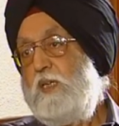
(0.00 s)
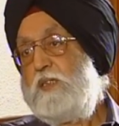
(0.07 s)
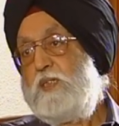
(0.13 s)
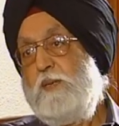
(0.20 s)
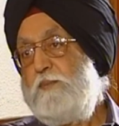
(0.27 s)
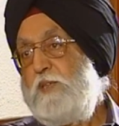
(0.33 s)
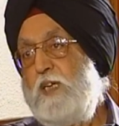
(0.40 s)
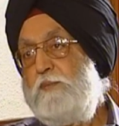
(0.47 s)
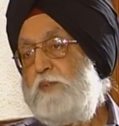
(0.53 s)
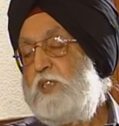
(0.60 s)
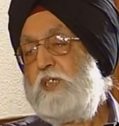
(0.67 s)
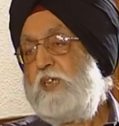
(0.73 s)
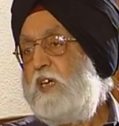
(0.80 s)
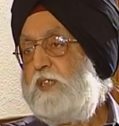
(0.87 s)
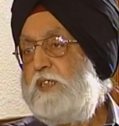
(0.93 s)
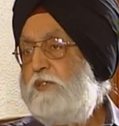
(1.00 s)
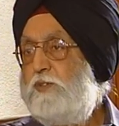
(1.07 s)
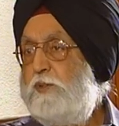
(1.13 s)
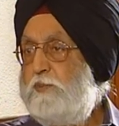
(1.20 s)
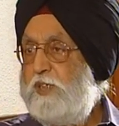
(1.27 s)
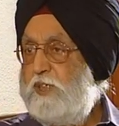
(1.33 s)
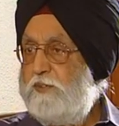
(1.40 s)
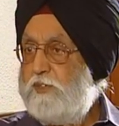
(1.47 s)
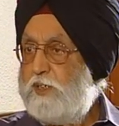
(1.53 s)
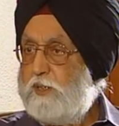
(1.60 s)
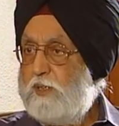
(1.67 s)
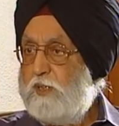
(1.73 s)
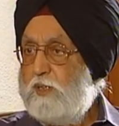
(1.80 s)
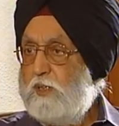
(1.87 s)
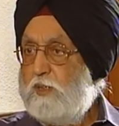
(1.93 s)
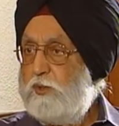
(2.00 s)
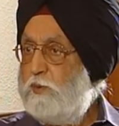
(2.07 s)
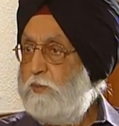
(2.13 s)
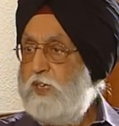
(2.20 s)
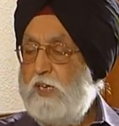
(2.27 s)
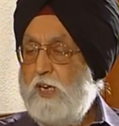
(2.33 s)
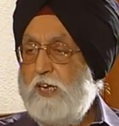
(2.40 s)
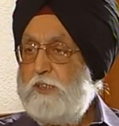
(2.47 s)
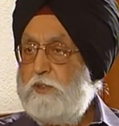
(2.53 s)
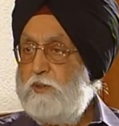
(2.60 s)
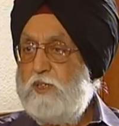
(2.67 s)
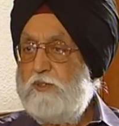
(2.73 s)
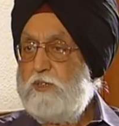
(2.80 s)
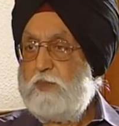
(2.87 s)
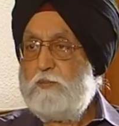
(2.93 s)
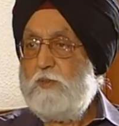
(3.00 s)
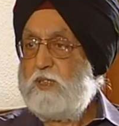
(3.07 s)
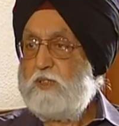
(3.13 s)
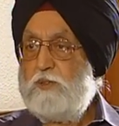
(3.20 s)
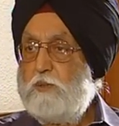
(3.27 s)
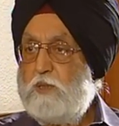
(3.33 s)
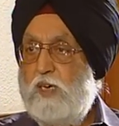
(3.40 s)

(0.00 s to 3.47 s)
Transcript: Sometimes it can't even be given. You may like to give it, but you